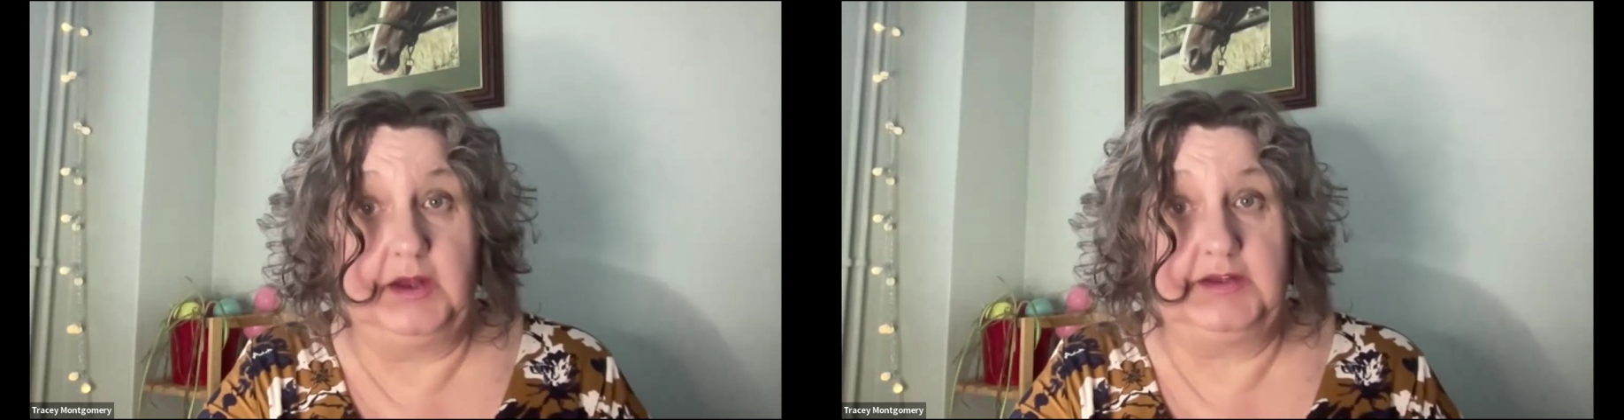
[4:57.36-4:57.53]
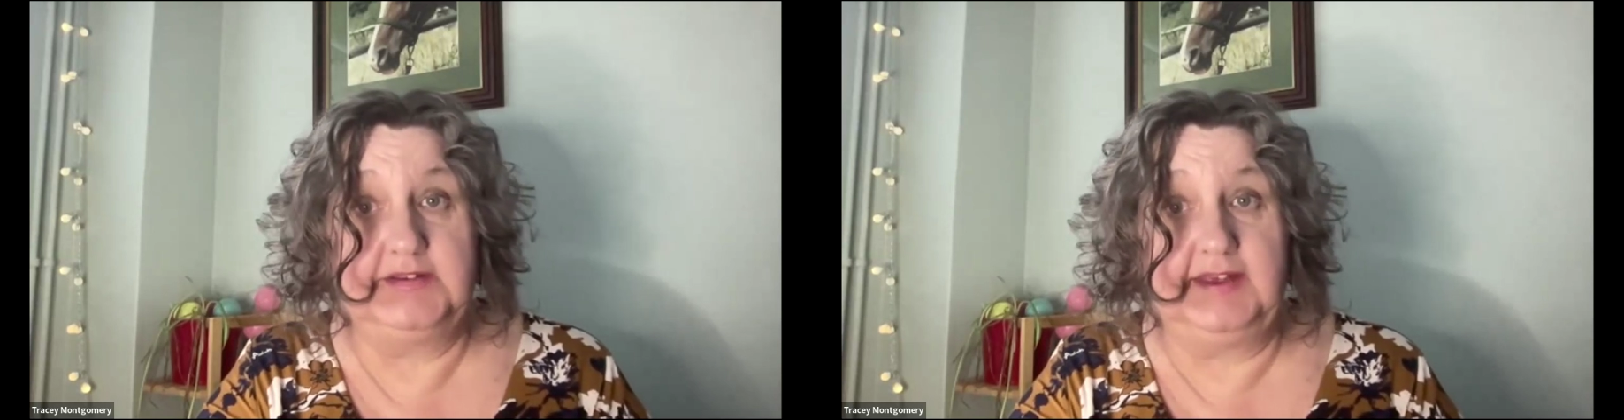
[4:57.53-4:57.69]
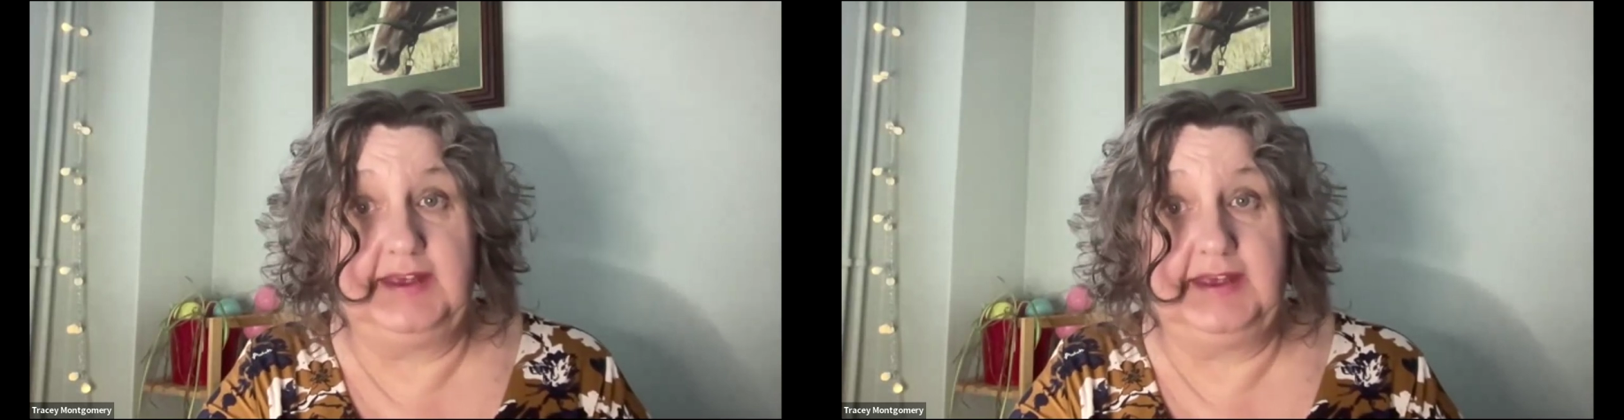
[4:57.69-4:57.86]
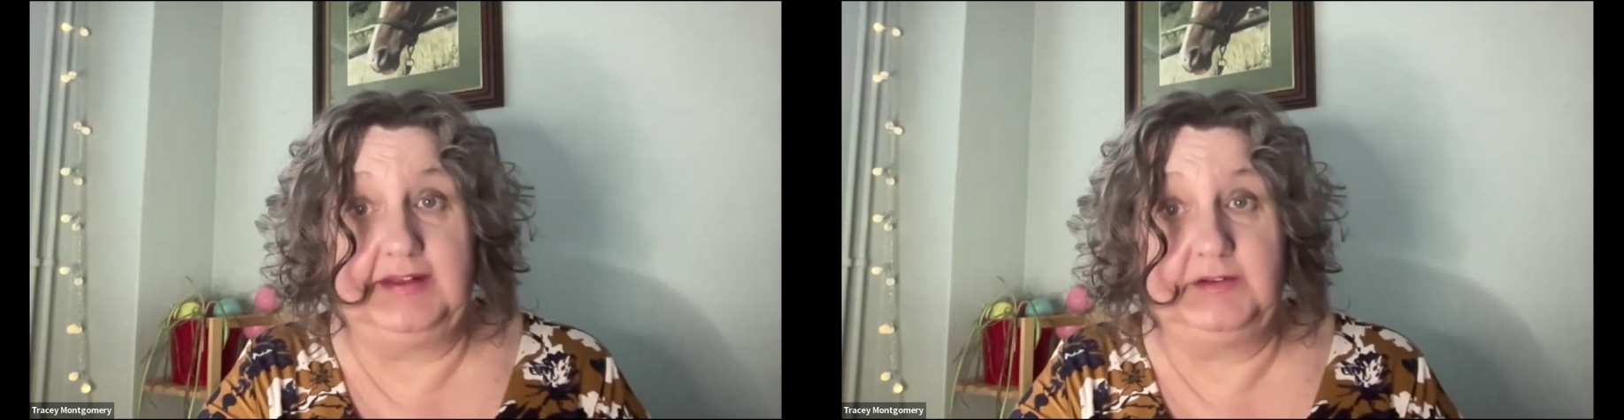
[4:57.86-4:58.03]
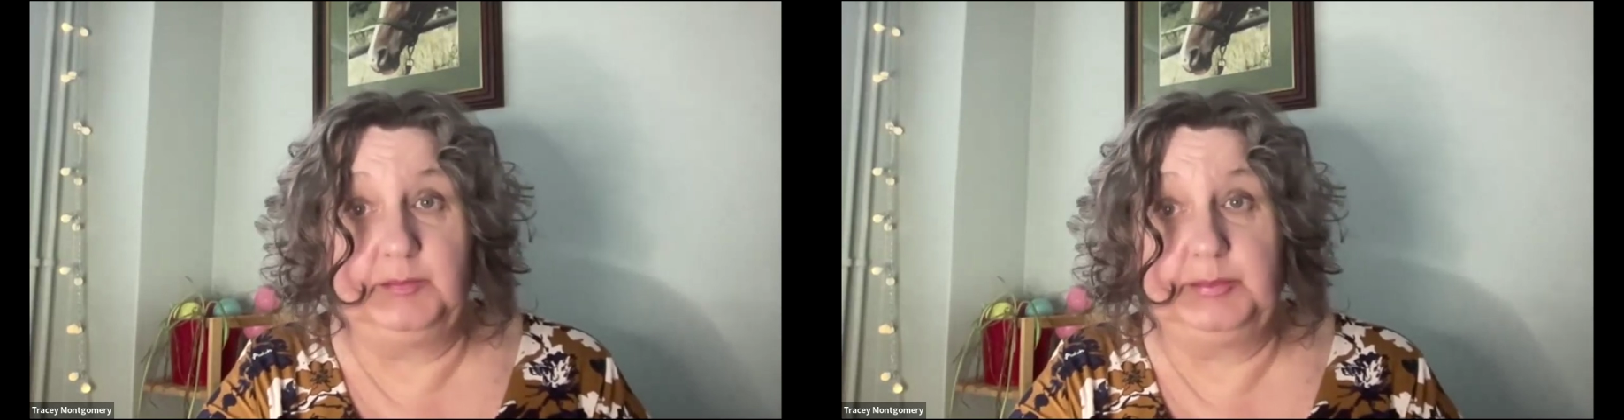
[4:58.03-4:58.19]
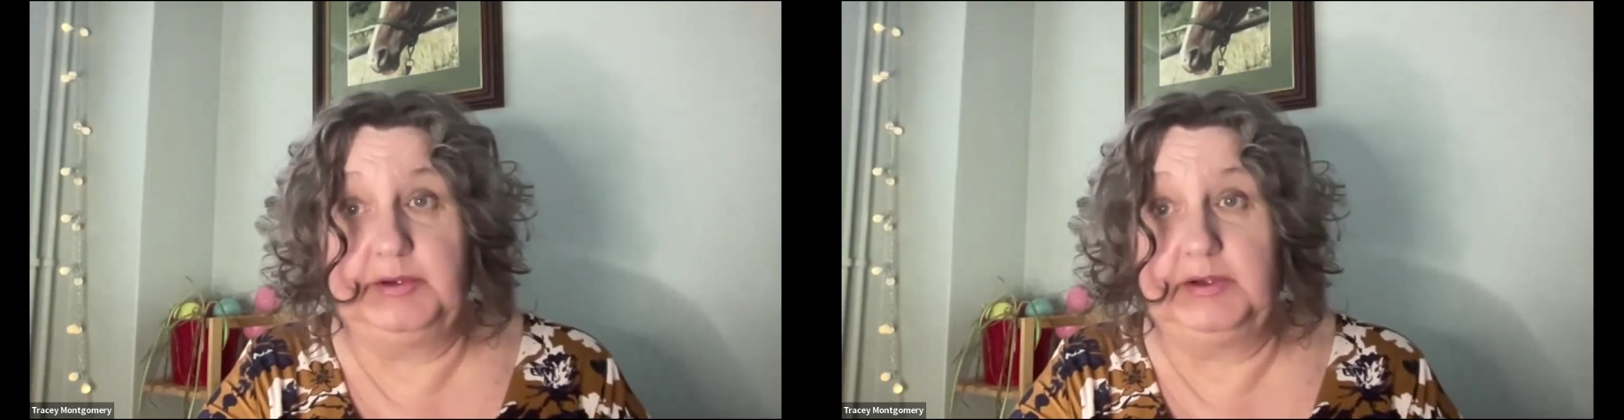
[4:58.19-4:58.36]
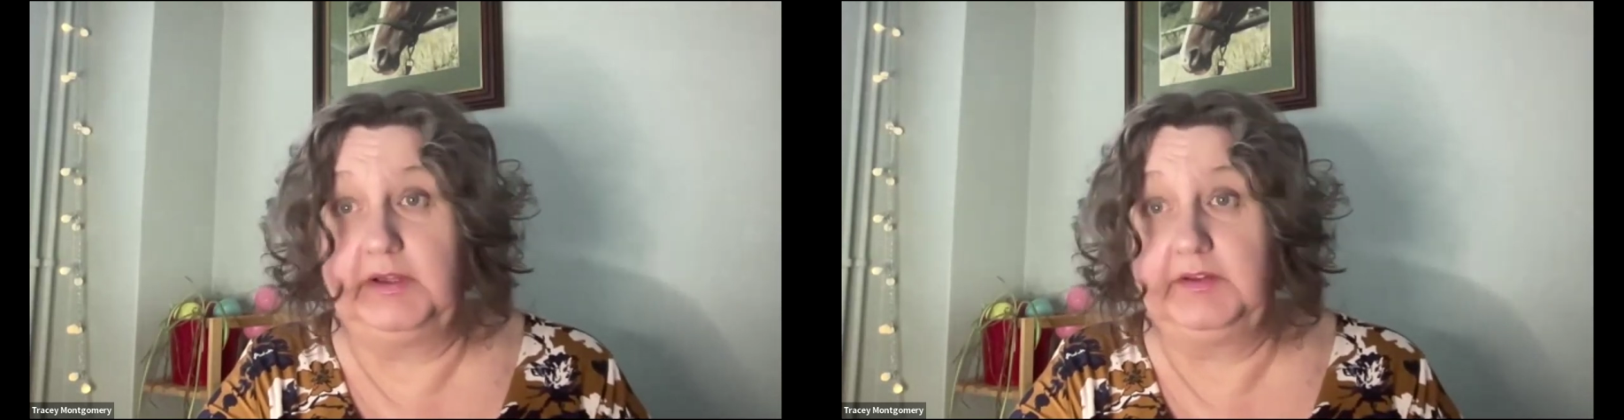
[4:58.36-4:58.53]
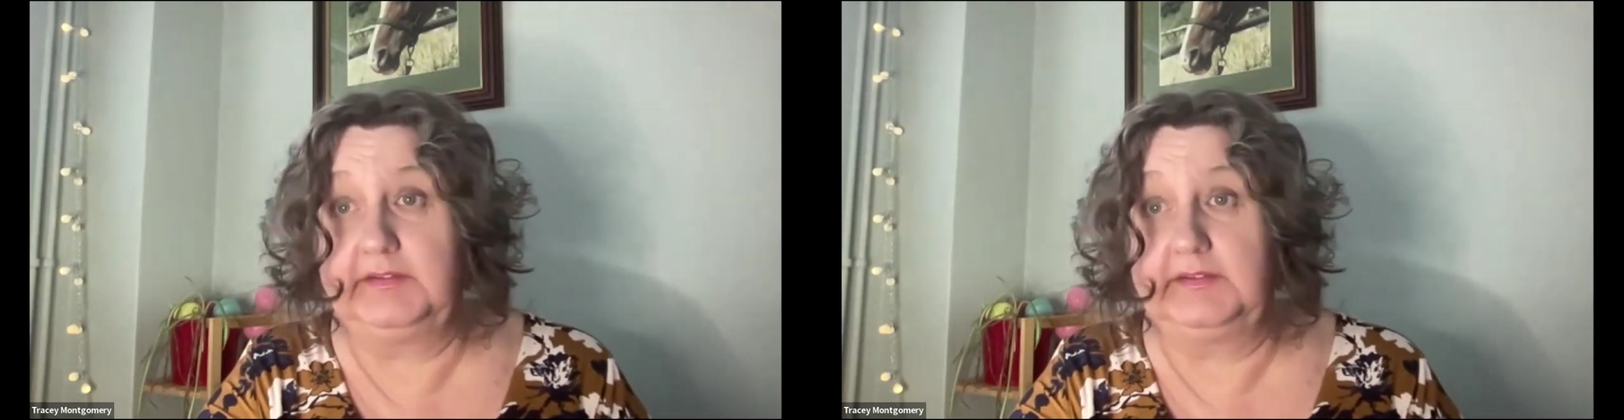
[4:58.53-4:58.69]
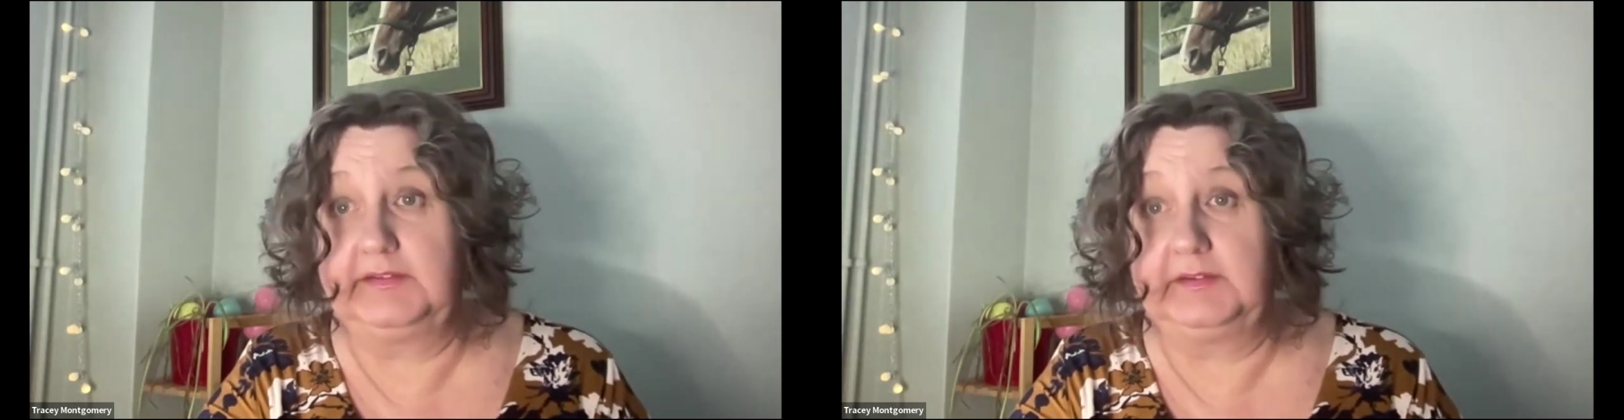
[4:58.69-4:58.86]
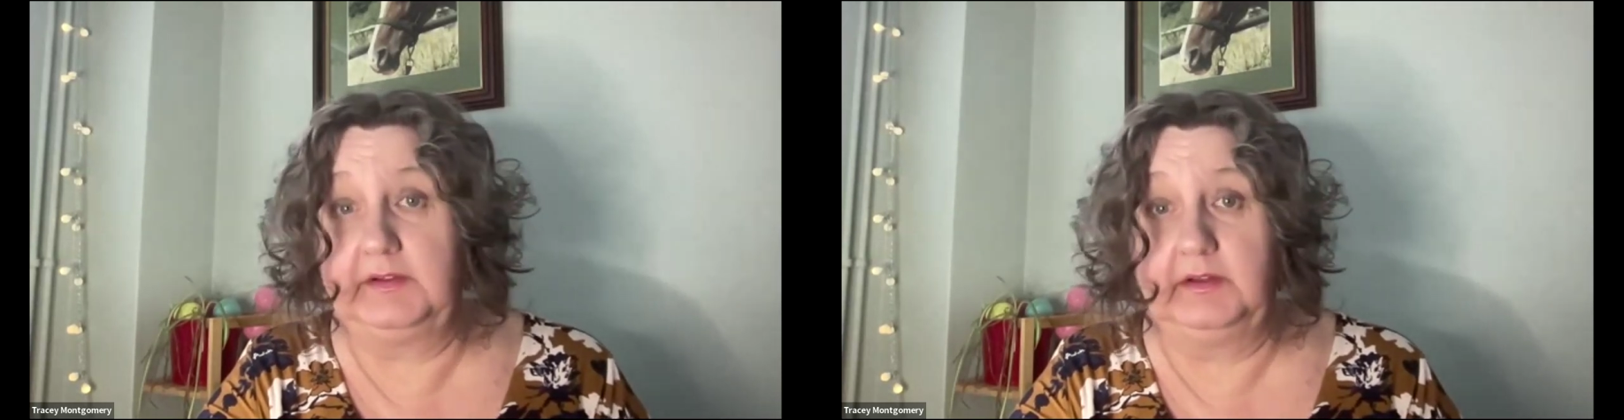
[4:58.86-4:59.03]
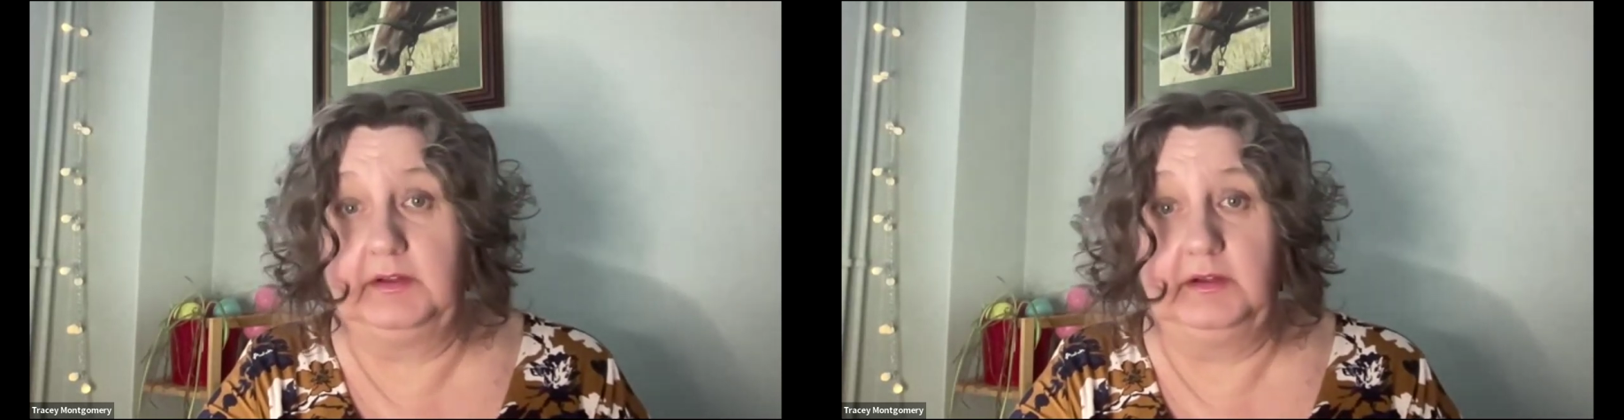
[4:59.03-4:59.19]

and to help us